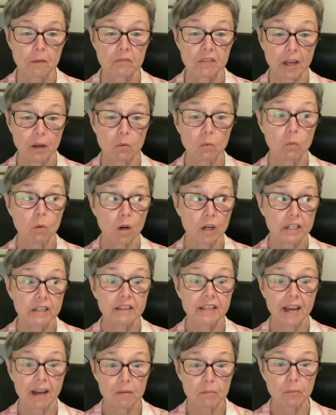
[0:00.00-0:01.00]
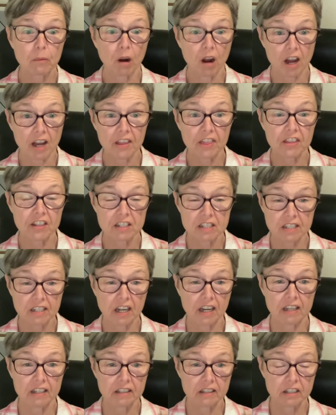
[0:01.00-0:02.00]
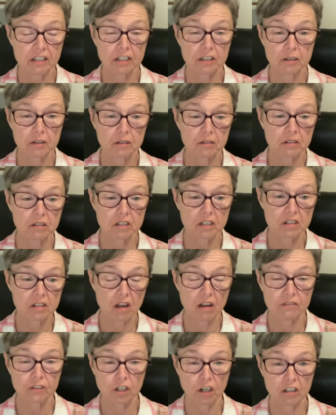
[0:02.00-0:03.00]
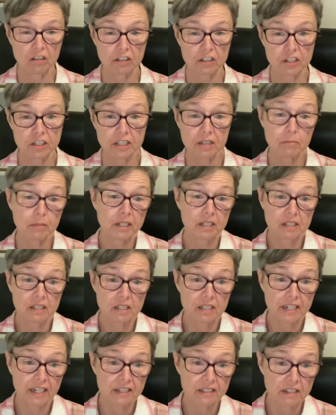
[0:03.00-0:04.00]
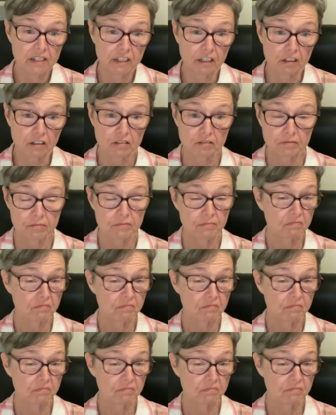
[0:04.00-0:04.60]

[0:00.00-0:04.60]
they want that broth that's got the dissolved cartilage in it because it's tastier.